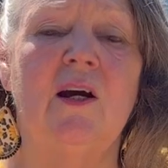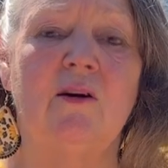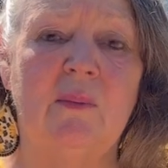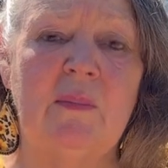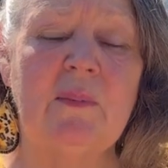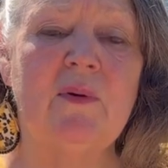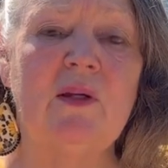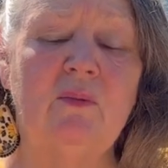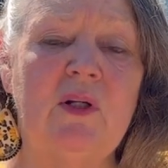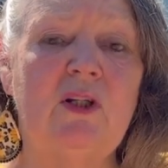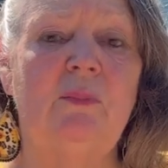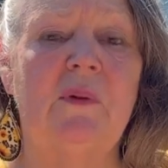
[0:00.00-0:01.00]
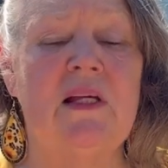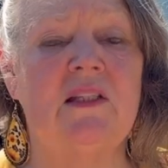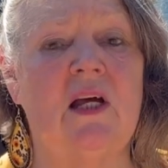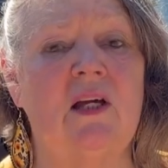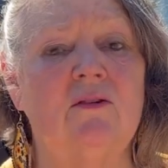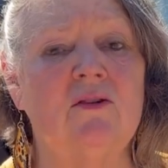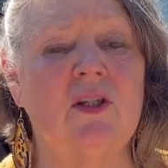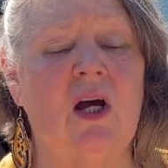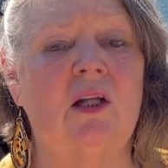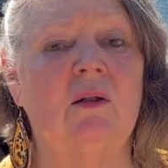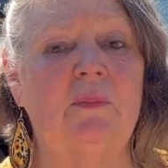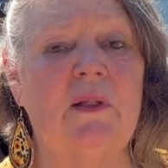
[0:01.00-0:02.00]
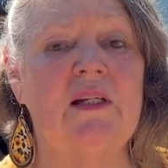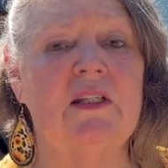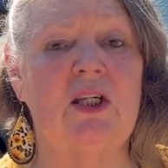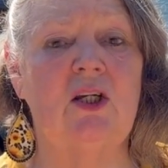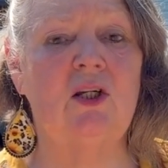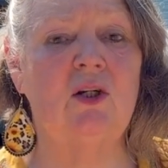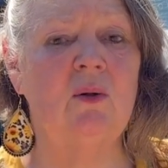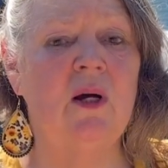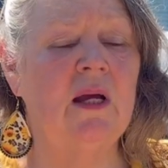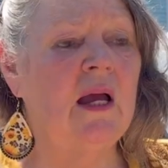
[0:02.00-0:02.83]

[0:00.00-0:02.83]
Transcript: Remember that when you bless others, God will bless you.